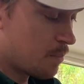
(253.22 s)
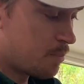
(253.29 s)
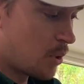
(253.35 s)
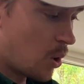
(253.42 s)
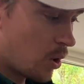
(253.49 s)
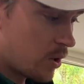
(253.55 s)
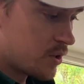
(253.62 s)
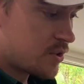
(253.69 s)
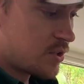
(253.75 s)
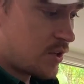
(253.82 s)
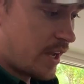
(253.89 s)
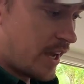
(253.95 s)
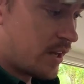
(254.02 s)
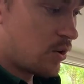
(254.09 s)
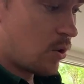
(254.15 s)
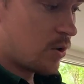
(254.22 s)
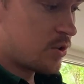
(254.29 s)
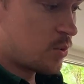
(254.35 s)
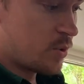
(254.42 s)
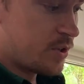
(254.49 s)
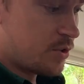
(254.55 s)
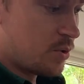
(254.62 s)
parts and
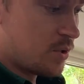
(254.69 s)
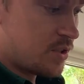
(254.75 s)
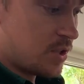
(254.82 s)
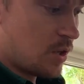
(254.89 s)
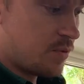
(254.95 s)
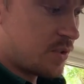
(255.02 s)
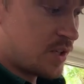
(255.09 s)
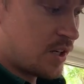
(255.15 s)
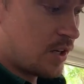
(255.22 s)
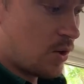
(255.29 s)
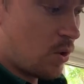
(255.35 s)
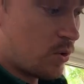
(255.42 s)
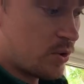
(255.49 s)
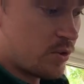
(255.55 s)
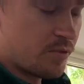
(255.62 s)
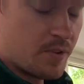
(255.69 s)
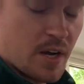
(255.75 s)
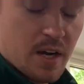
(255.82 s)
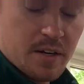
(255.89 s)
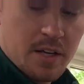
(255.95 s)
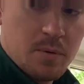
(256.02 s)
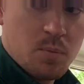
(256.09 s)
R22 itself is getting harder to
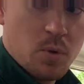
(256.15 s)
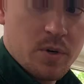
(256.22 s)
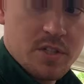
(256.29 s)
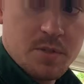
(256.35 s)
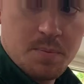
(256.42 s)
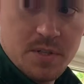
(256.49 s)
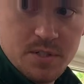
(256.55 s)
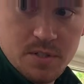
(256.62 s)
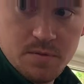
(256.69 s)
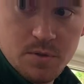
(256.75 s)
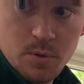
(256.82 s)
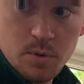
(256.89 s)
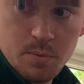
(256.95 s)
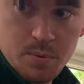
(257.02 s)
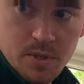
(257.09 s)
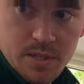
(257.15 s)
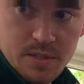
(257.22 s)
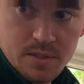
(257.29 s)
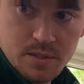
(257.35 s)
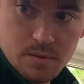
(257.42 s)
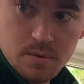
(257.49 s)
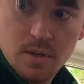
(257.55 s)
find and more expensive to
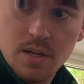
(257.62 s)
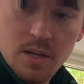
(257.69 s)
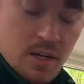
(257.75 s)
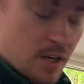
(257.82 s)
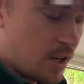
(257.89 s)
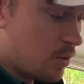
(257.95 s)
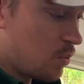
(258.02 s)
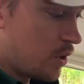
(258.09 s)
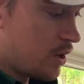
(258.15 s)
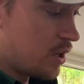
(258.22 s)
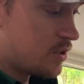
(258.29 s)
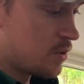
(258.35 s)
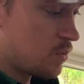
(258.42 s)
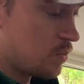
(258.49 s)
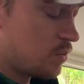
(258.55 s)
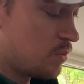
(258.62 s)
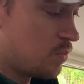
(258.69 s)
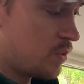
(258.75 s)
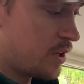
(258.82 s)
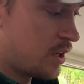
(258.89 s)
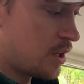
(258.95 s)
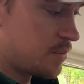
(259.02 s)
replace and whatnot. So
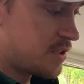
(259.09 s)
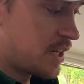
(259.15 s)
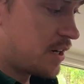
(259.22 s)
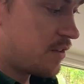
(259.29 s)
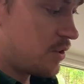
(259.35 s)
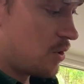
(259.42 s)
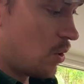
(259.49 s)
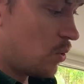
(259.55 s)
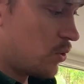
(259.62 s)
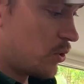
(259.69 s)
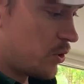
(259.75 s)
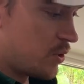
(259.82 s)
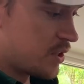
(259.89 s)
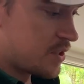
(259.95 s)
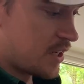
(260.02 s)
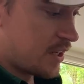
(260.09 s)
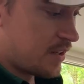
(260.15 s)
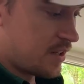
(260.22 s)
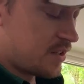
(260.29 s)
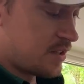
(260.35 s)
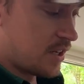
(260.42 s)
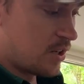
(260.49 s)
when it comes down to older units like
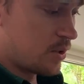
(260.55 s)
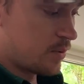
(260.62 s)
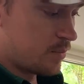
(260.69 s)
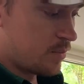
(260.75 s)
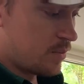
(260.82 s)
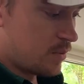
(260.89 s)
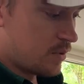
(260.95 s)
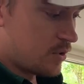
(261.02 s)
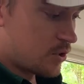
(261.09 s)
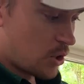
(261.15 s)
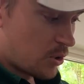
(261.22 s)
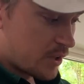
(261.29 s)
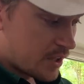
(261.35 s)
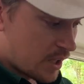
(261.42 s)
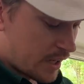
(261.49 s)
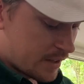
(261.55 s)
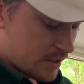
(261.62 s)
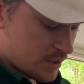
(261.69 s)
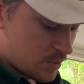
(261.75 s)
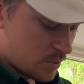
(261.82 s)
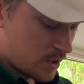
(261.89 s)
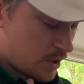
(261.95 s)
this that are dirty like
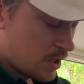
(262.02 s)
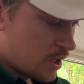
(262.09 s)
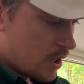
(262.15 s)
this one,